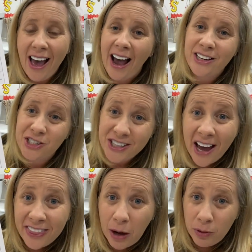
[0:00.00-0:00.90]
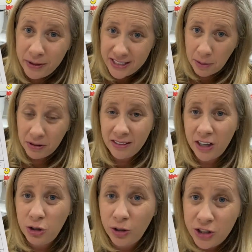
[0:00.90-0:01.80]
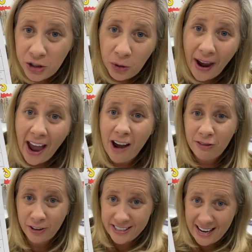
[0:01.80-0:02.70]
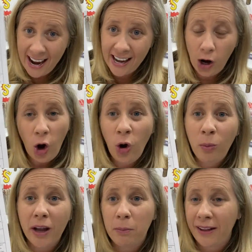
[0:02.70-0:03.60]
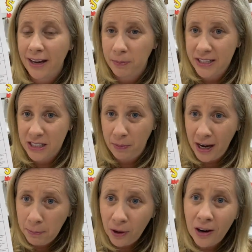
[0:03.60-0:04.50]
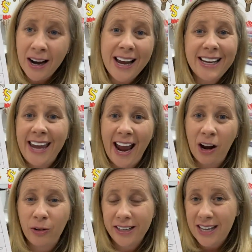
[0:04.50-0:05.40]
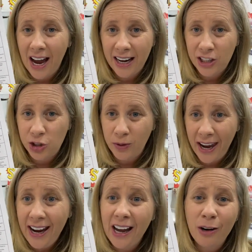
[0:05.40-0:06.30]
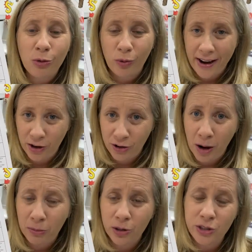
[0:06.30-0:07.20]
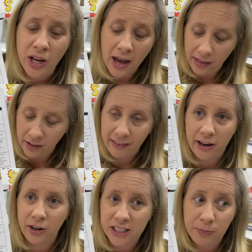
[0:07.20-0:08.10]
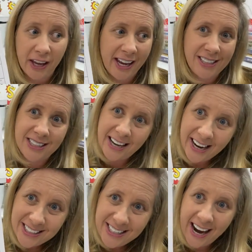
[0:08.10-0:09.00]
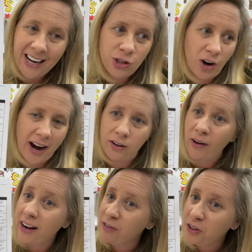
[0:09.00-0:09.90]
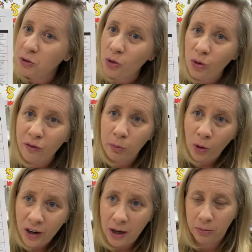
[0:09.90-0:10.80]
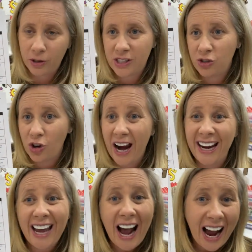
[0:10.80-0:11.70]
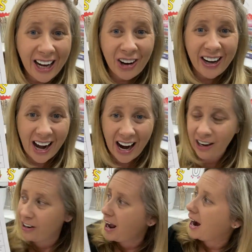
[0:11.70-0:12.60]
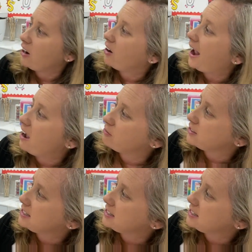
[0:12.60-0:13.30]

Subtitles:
I just thought that would be something that you could do every day at home on a blank piece of paper. Count as high as you can, write your numbers. The letter explains the next day, try and write a few more numbers and try and get higher and higher and higher every